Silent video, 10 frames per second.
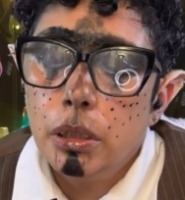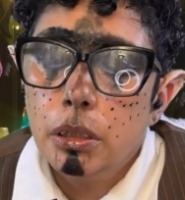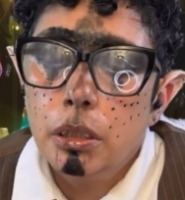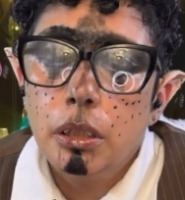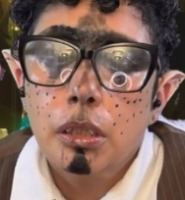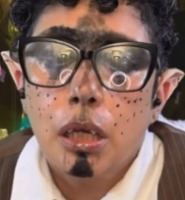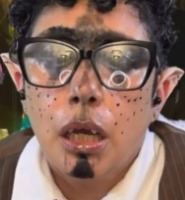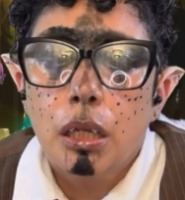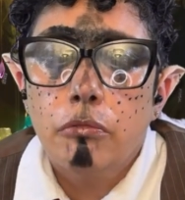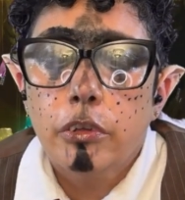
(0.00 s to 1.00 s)
this is a
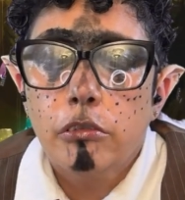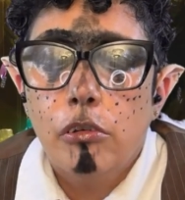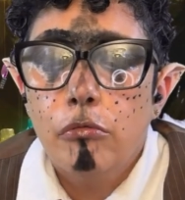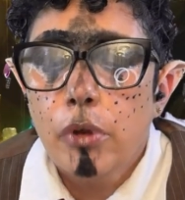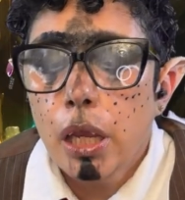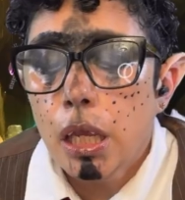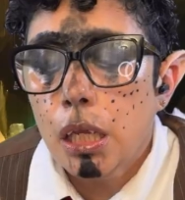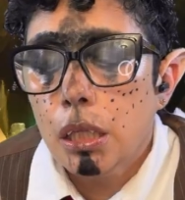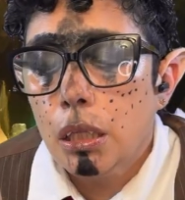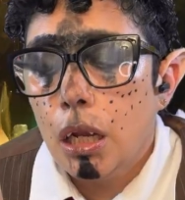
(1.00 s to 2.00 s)
kind of a terrain
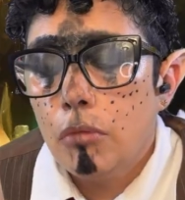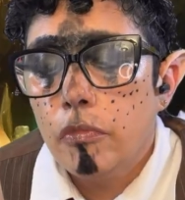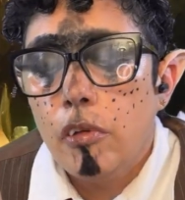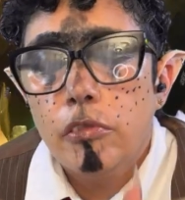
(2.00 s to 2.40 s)
that I'm very